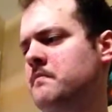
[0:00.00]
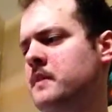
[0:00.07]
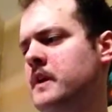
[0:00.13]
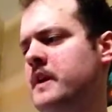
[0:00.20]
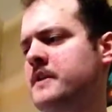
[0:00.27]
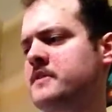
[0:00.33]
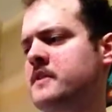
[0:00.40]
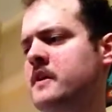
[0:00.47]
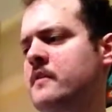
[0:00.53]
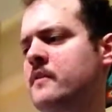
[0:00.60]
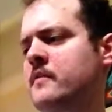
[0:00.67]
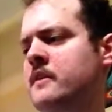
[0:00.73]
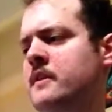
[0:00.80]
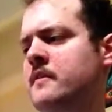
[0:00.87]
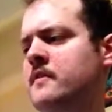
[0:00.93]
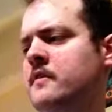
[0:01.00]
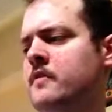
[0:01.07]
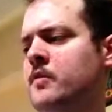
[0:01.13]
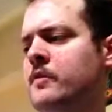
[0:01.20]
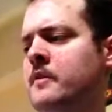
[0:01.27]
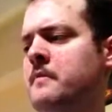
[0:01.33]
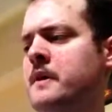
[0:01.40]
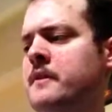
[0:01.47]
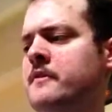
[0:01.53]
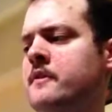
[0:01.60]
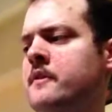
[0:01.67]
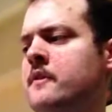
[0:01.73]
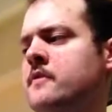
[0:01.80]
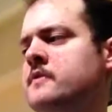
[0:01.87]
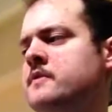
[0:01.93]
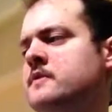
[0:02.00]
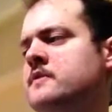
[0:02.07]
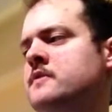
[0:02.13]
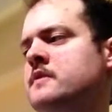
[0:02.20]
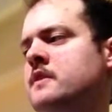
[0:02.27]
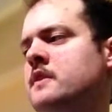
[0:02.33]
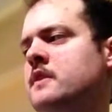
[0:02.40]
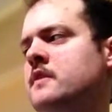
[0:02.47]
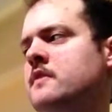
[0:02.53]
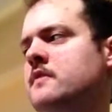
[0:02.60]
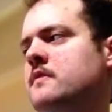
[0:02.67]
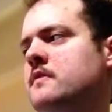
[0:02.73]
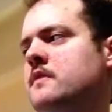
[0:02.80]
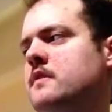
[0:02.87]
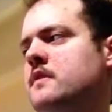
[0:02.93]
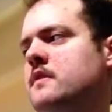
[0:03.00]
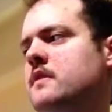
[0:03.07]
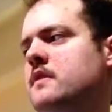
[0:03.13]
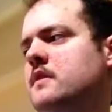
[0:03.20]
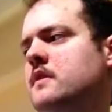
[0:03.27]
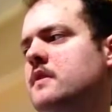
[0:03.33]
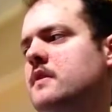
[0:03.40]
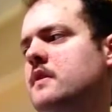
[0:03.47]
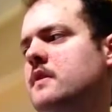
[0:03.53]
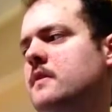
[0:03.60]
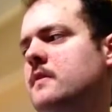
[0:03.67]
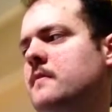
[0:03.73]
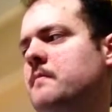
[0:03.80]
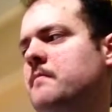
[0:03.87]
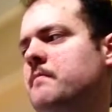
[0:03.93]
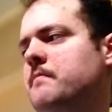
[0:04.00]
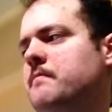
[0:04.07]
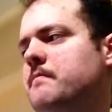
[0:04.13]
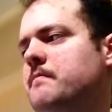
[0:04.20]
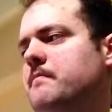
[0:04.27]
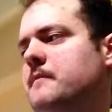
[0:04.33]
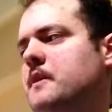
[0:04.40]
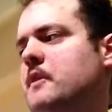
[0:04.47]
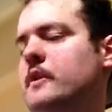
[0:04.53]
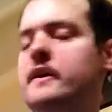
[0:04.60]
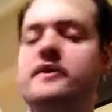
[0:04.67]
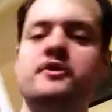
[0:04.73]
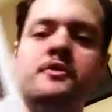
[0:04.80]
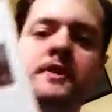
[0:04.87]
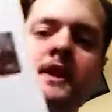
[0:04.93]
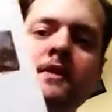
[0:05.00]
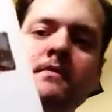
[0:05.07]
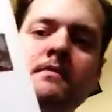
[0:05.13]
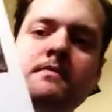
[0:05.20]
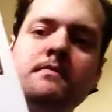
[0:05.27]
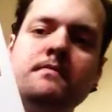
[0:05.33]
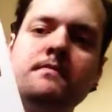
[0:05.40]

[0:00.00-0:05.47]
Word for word: I guess, other than Holding Back the Years, is uh, um, Look at You Now.